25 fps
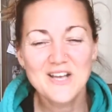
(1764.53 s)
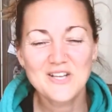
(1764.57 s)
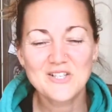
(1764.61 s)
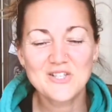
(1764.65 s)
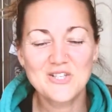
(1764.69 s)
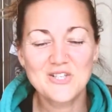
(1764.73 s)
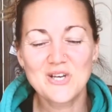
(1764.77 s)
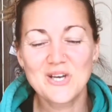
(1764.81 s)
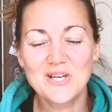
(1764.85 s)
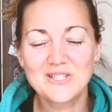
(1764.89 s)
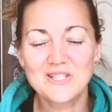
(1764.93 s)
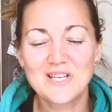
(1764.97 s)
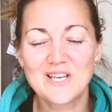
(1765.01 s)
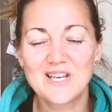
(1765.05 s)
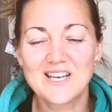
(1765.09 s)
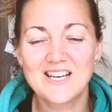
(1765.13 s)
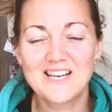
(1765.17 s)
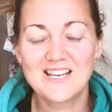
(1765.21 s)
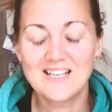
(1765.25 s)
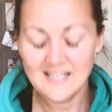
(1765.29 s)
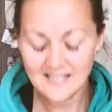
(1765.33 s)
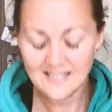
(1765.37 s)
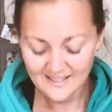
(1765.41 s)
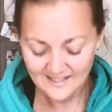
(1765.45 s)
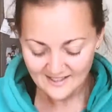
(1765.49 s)
Just
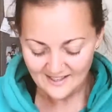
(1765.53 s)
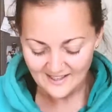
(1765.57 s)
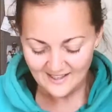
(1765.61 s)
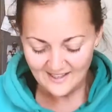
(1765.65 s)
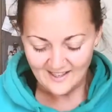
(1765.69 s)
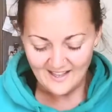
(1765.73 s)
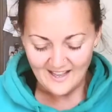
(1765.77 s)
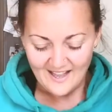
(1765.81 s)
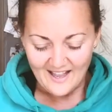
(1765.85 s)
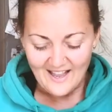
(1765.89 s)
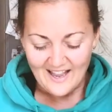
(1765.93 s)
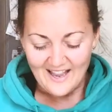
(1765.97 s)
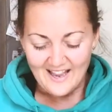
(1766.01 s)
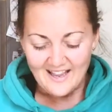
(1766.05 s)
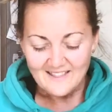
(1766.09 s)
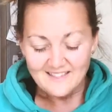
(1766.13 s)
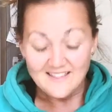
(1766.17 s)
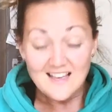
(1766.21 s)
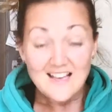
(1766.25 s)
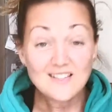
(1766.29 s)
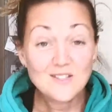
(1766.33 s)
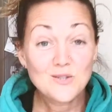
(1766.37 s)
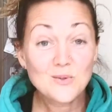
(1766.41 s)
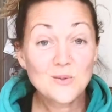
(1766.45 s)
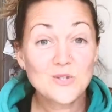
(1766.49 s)
kidding.
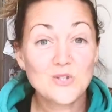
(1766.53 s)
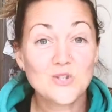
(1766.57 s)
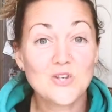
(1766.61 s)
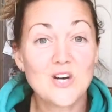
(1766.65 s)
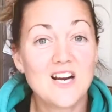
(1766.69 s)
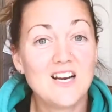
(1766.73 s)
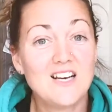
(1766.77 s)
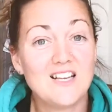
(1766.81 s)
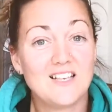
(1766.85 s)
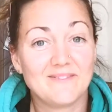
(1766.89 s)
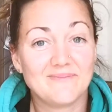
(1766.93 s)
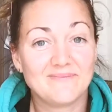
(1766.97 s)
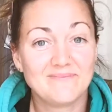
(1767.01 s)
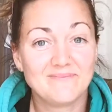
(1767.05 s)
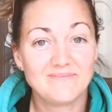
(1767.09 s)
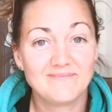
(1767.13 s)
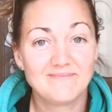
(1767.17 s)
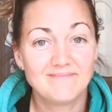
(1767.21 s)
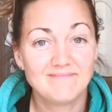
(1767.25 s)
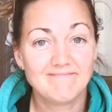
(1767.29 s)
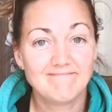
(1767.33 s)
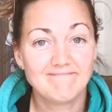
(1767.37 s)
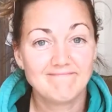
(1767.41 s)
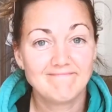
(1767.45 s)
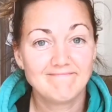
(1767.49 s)
That's all the training.
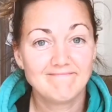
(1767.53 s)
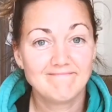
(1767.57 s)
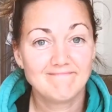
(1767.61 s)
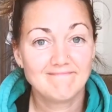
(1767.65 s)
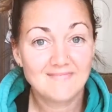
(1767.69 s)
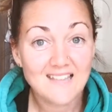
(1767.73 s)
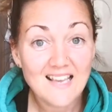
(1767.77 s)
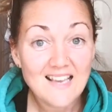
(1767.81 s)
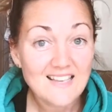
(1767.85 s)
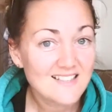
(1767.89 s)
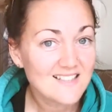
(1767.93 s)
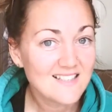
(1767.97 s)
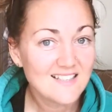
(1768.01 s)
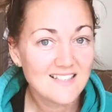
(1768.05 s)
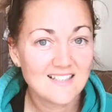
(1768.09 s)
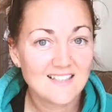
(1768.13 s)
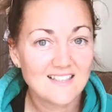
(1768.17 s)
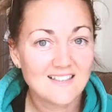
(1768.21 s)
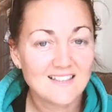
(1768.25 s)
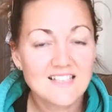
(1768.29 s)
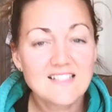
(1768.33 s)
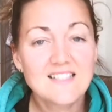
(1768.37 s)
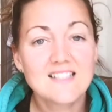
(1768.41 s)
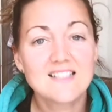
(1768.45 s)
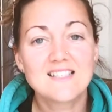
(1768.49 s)
That's it.
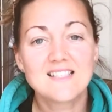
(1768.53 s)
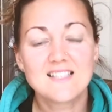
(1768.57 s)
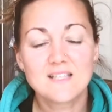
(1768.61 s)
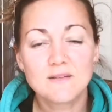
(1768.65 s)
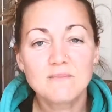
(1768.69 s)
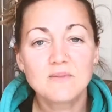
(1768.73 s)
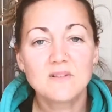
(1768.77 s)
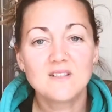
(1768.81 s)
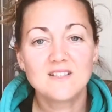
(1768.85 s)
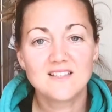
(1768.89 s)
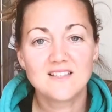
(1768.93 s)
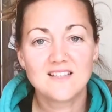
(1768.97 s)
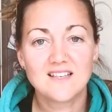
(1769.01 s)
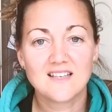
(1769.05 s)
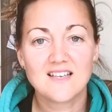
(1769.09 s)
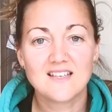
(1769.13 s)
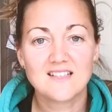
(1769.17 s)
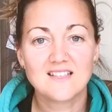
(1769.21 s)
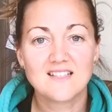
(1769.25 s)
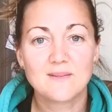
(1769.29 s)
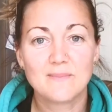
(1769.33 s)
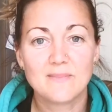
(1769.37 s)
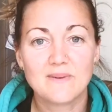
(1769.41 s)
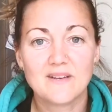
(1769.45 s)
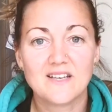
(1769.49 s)
That's as simple as it
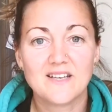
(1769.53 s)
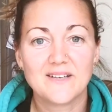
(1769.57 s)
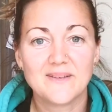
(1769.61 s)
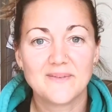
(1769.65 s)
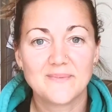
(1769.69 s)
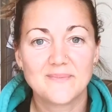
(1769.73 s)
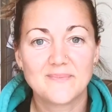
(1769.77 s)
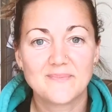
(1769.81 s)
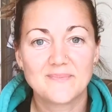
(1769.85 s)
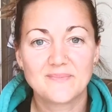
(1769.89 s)
gets to be.